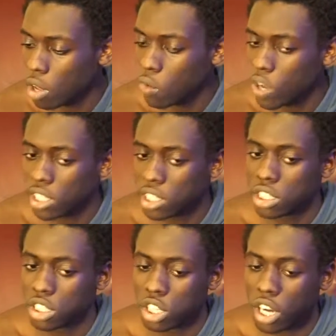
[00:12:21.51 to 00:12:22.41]
which
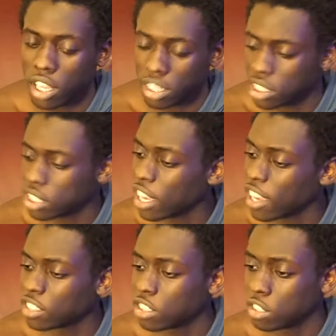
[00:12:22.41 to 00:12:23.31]
is a
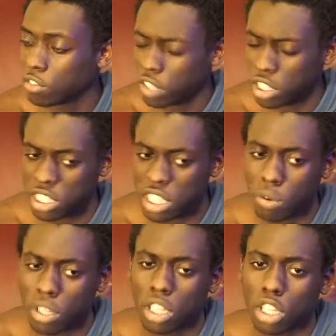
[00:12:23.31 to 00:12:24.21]
test to see
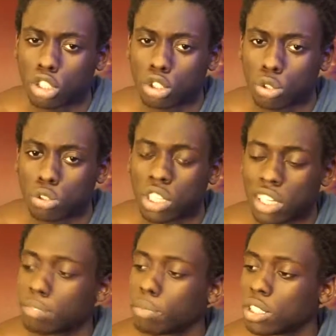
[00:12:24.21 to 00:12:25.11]
what a true
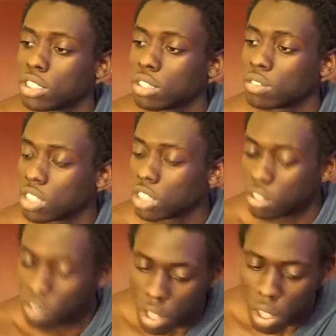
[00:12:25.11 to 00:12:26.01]
just person will do,